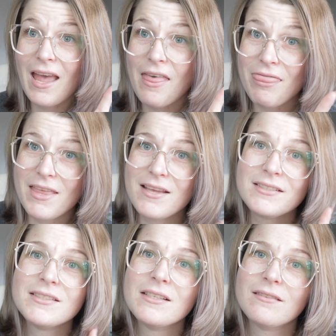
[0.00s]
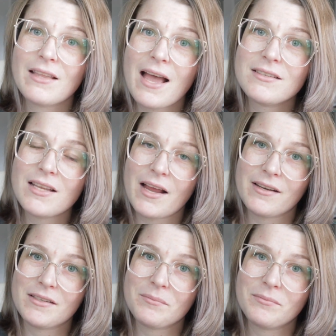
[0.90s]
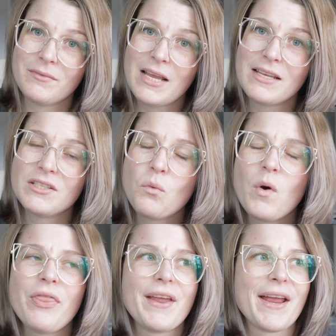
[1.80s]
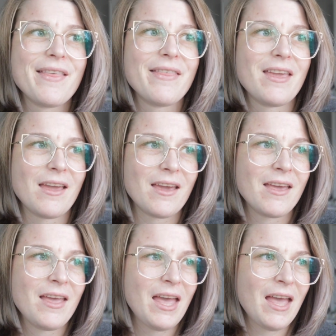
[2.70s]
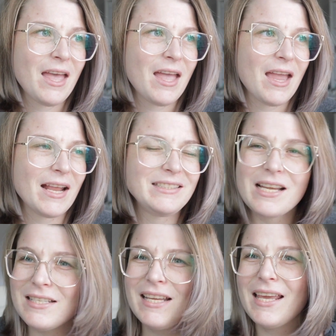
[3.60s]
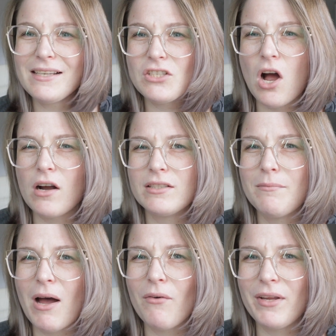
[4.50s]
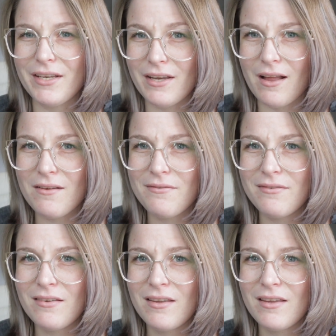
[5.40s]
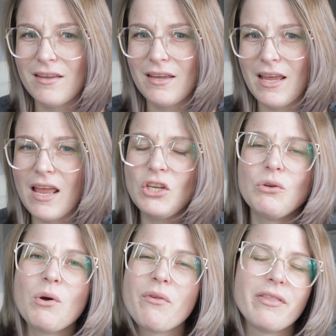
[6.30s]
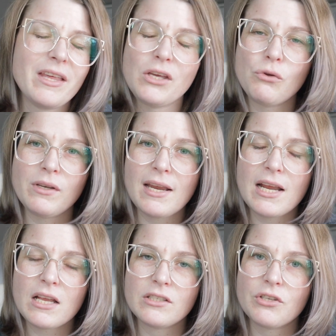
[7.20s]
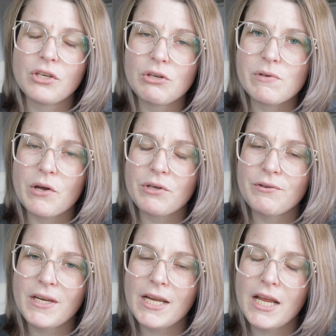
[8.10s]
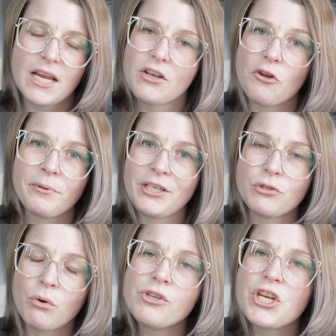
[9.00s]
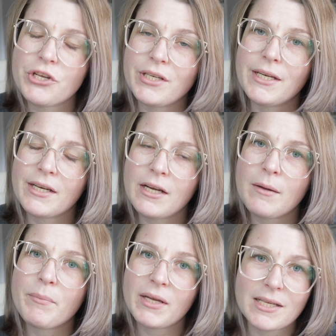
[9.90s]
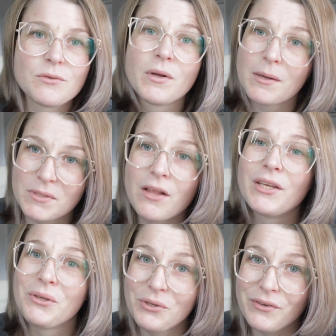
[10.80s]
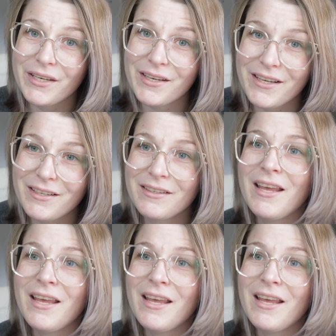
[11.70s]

And this last item is the one that I think doesn't get talked about enough. And you don't think you need it until you know you need it, and nobody told you you needed it, but guess what? I'm telling you, you need it.